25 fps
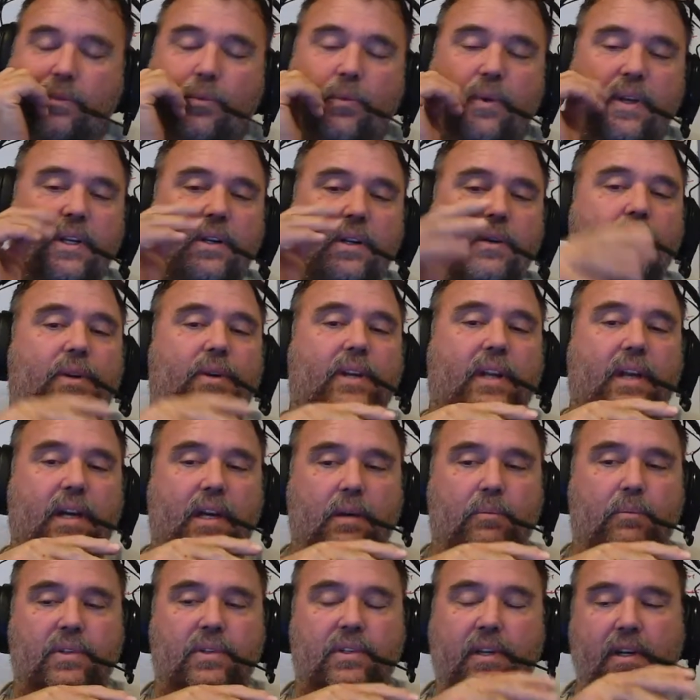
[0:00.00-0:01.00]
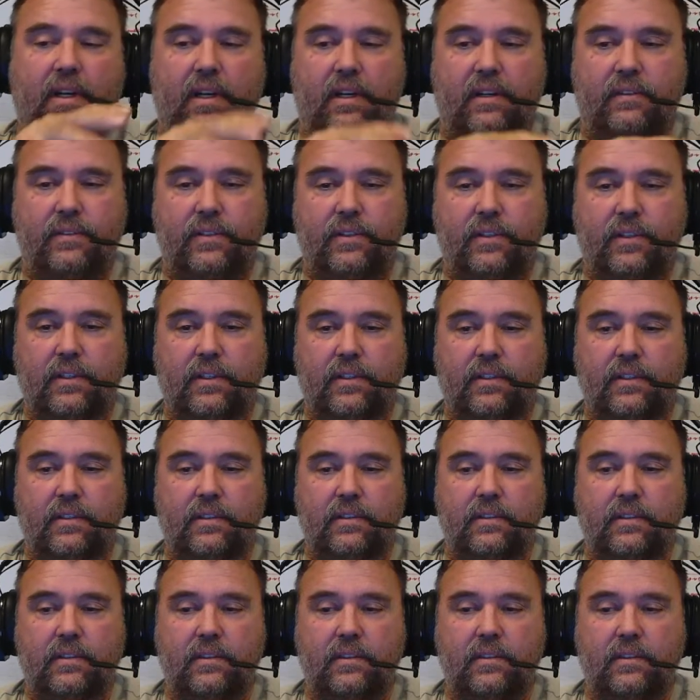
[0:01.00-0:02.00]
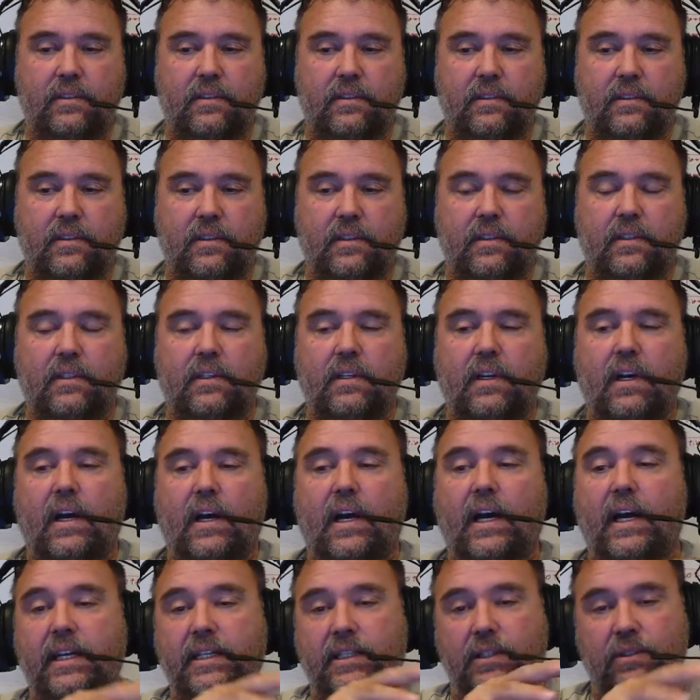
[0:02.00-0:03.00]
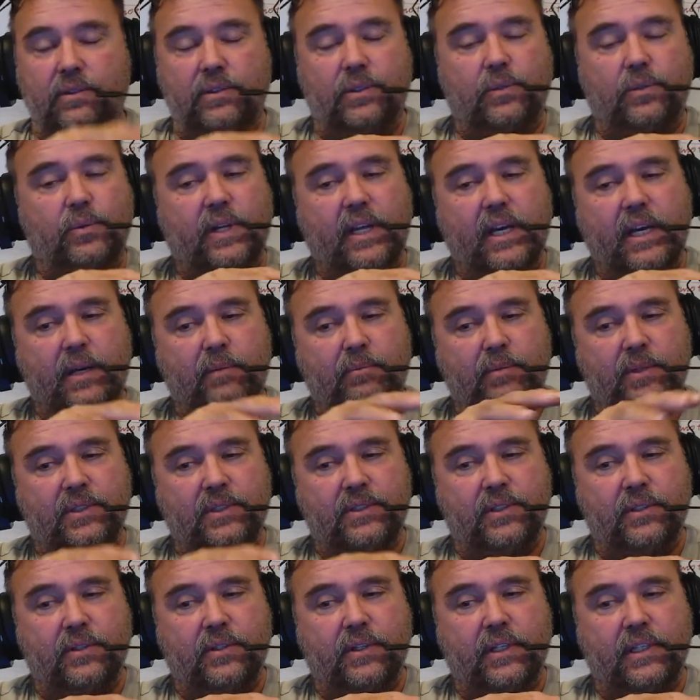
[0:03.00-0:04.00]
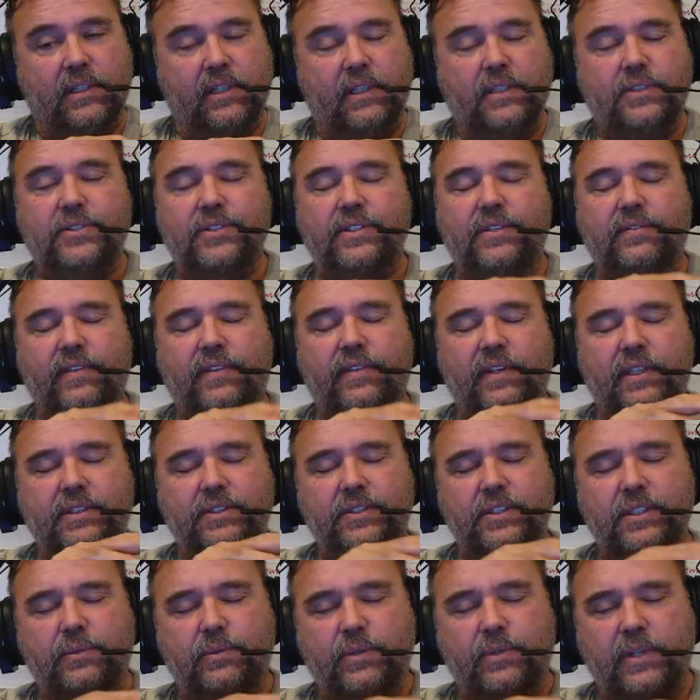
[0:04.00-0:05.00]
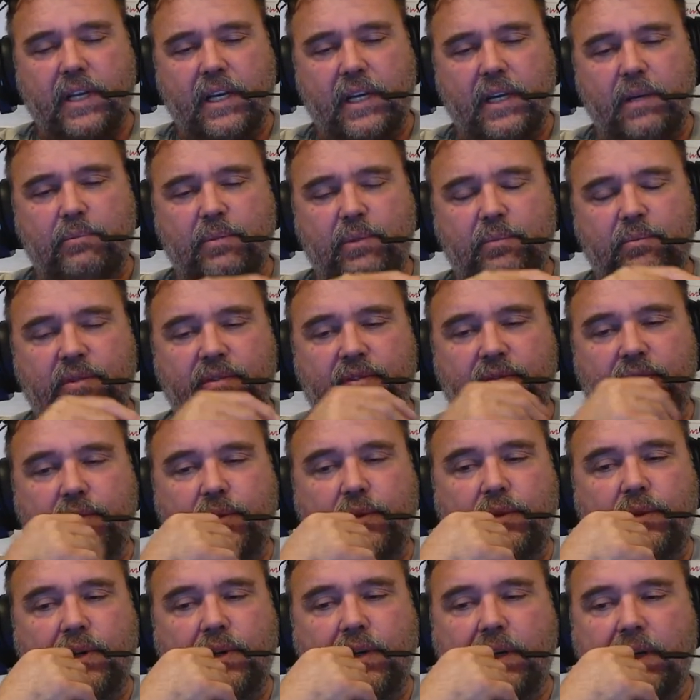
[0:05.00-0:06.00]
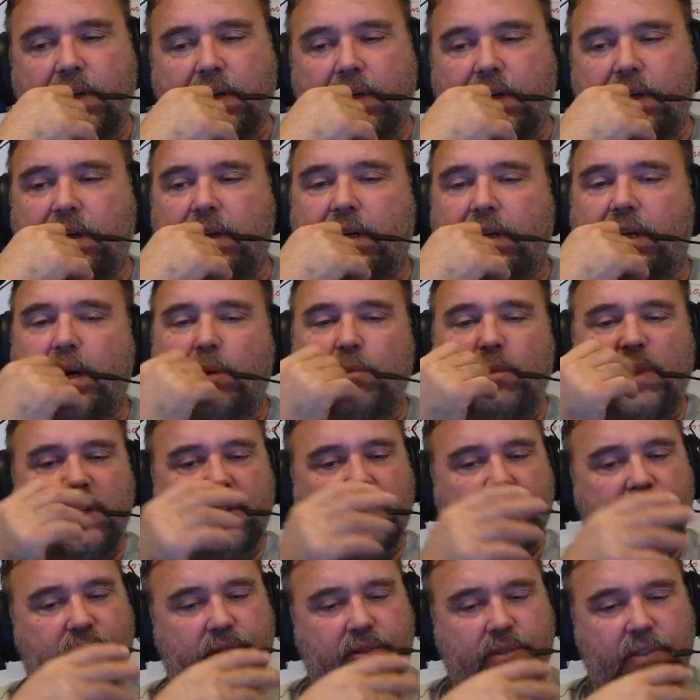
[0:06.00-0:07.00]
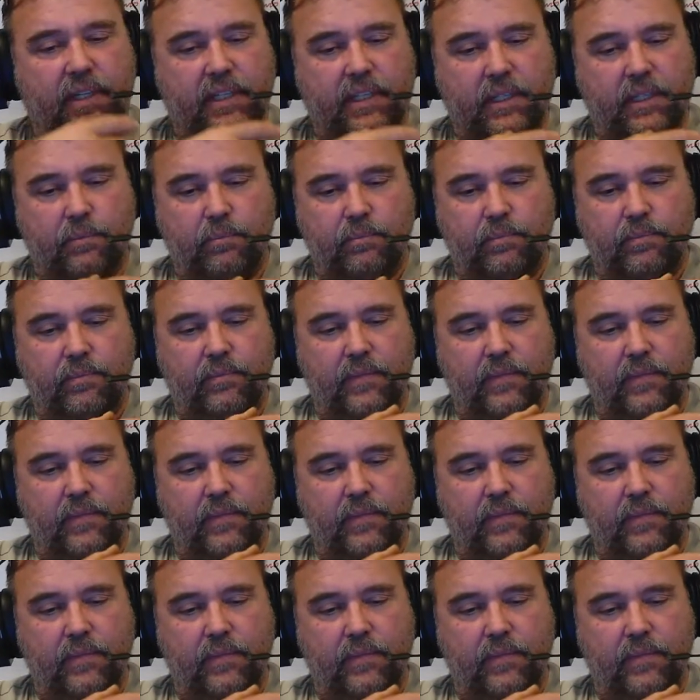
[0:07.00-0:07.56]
We know what happened after. I don't know what happened during. Let's see if I can see what happened before. I mean, is there like a,